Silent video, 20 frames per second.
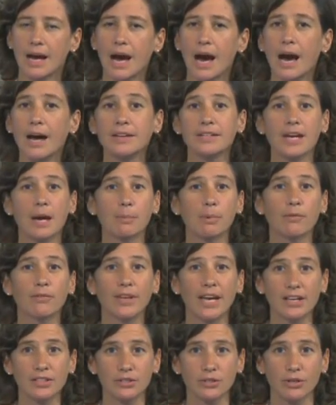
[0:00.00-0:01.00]
on top of
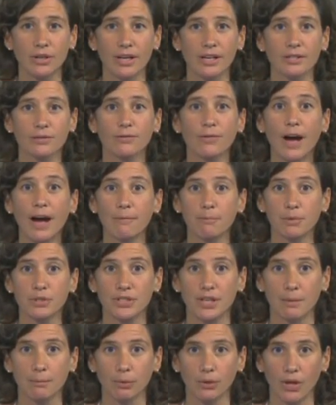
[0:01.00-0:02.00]
yesterday's
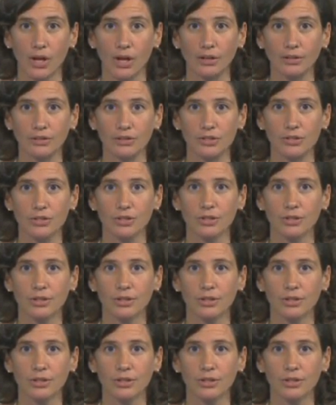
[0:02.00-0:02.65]
5% plunge.